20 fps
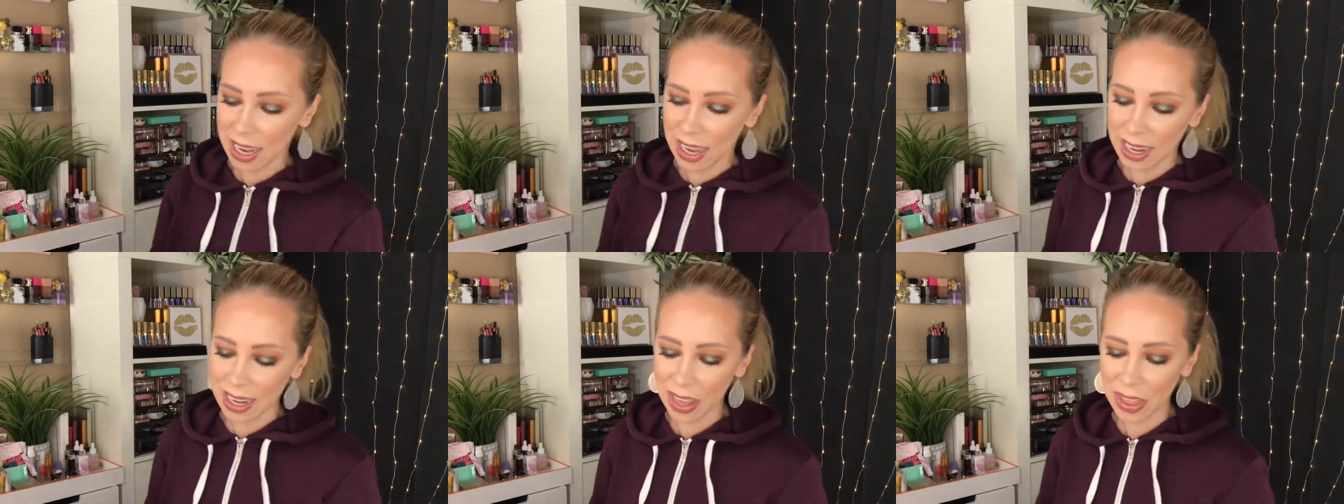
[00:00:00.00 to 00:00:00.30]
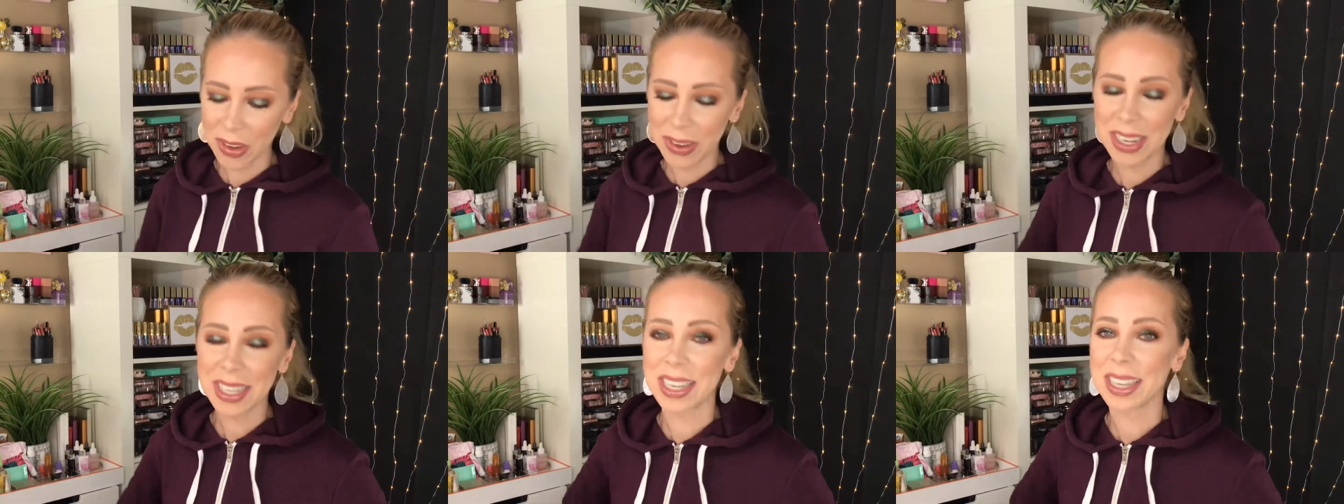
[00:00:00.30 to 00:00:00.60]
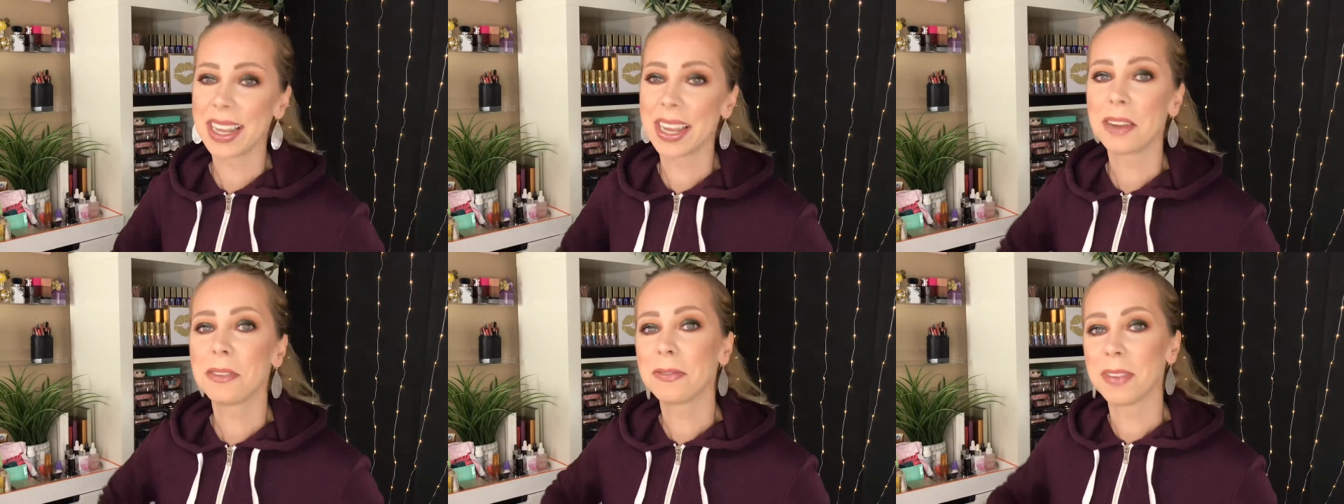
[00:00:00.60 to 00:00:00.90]
Now there isn't
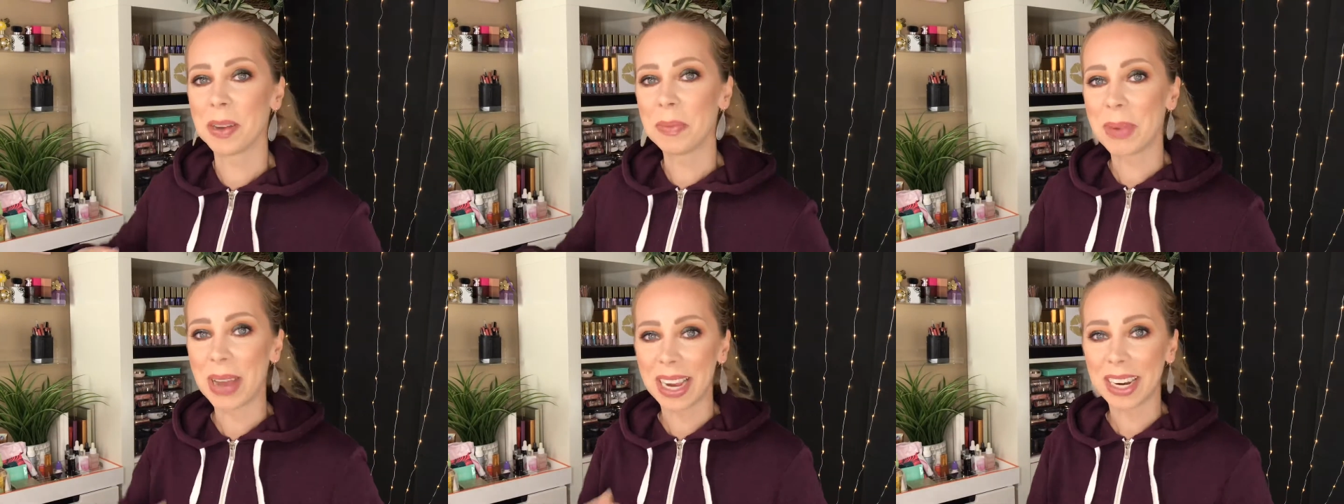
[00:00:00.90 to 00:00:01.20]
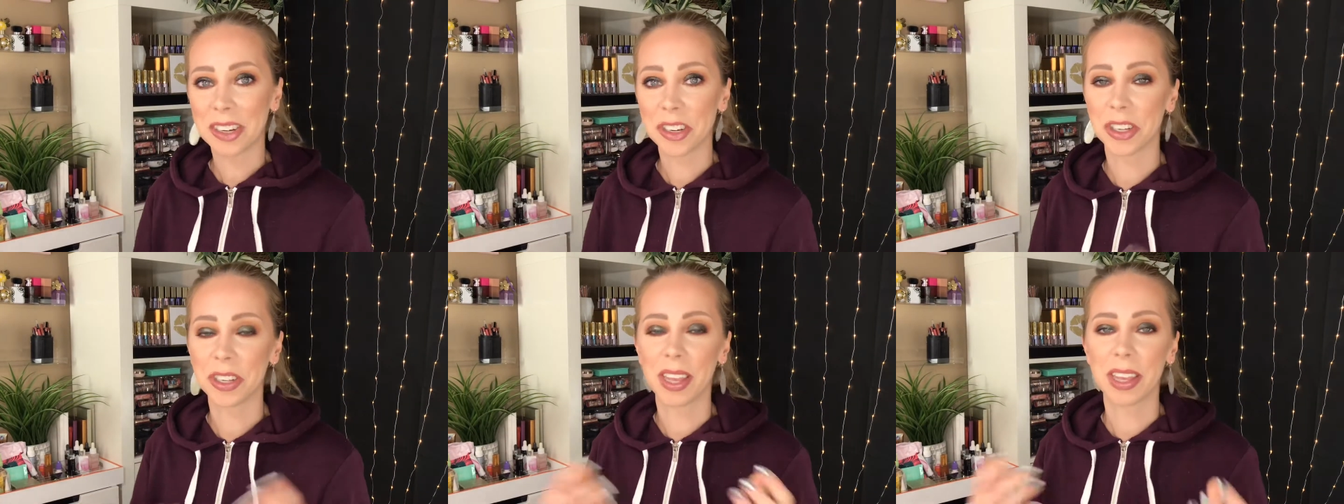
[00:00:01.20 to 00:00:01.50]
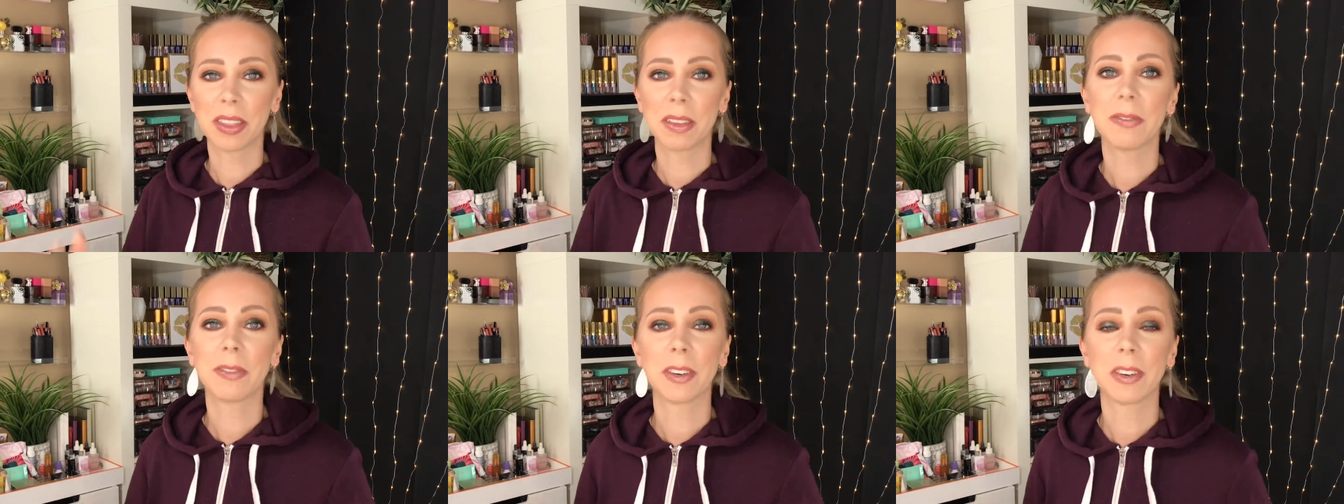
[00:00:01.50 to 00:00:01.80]
like fun packaging like
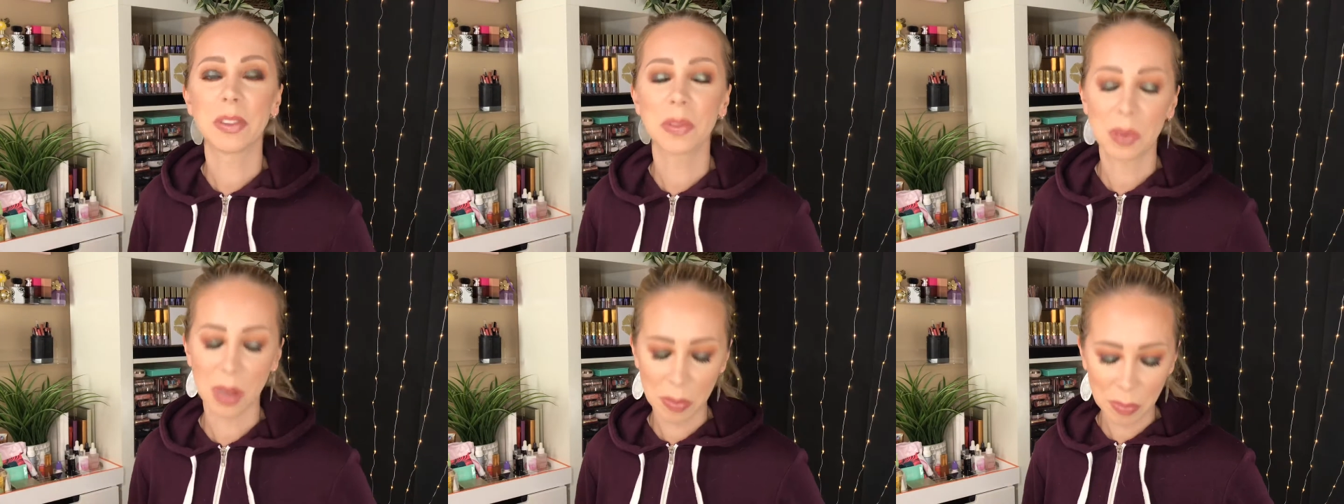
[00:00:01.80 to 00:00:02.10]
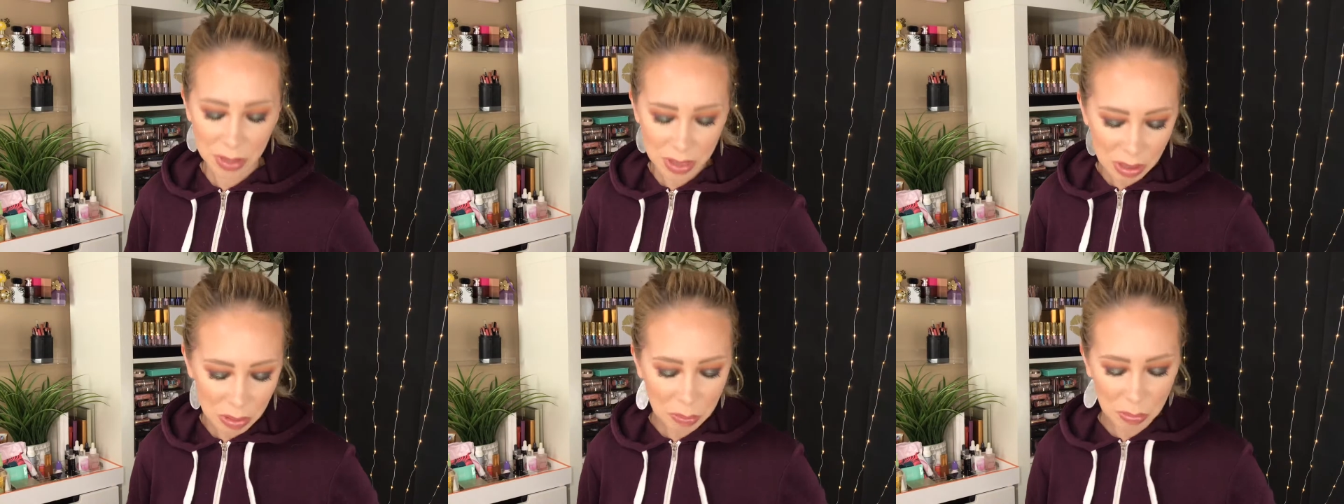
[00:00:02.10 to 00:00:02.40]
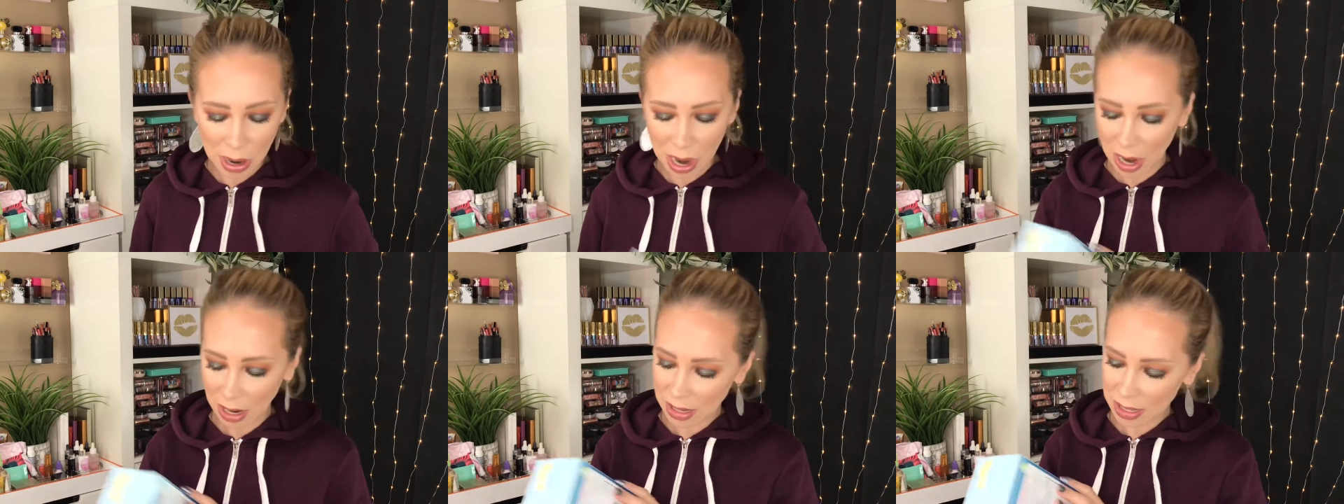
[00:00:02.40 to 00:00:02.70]
the first one, but the
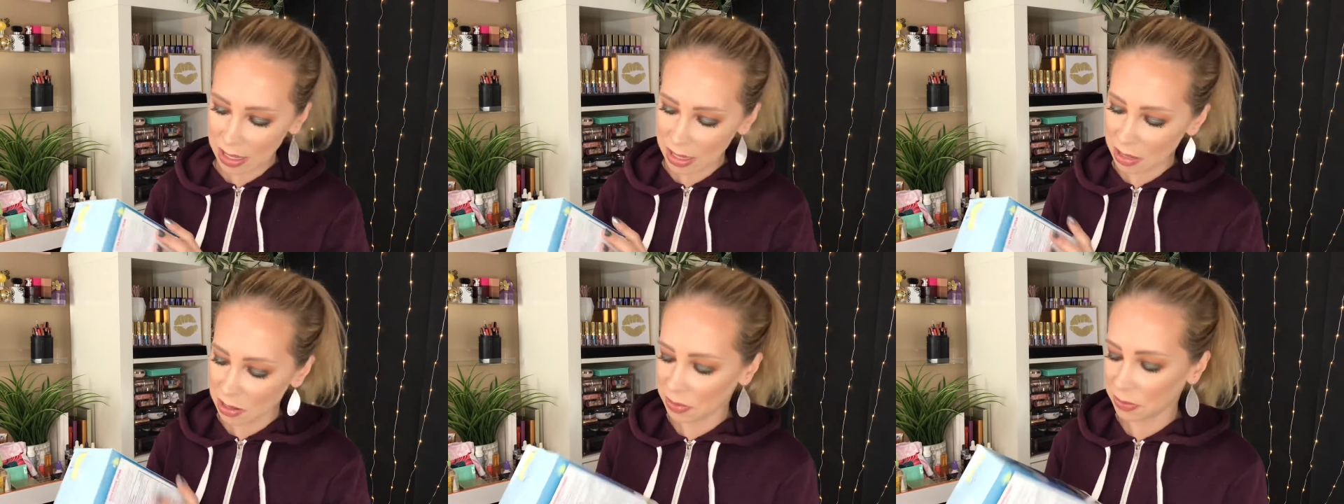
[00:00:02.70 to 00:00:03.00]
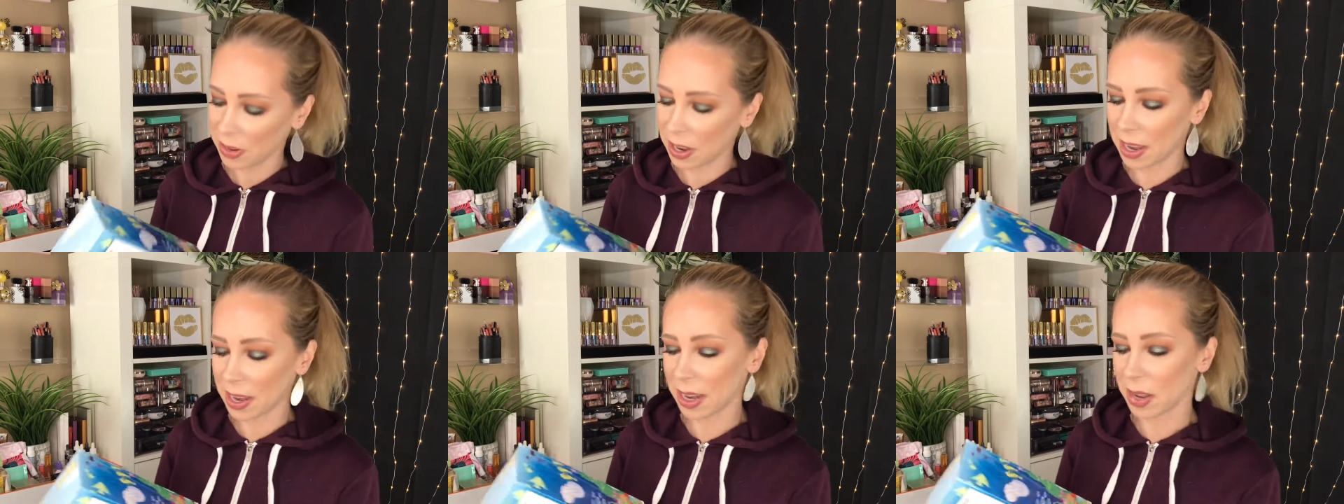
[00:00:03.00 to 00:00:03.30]
box is fun.